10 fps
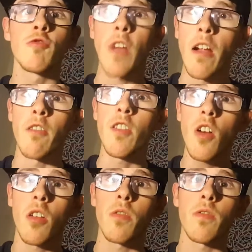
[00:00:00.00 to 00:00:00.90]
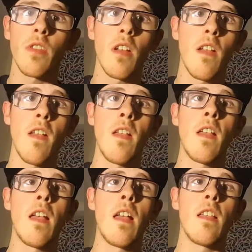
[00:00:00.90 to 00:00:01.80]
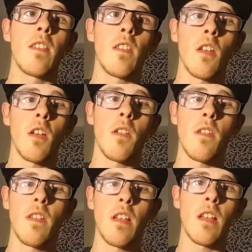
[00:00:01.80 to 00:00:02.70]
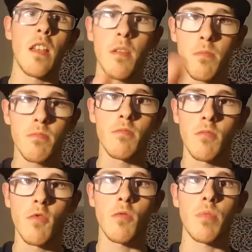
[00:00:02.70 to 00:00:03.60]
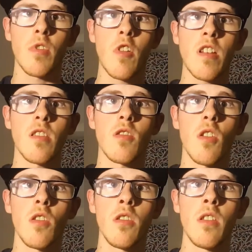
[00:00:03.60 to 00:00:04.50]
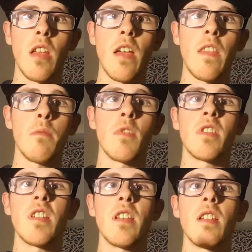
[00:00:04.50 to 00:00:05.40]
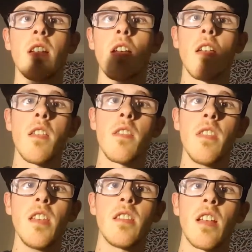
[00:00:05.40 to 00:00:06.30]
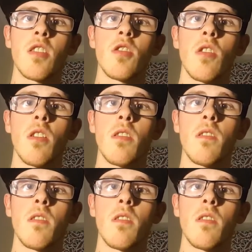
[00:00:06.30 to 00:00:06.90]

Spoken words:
Fair enough. So it progresses on, and then we see this next shot.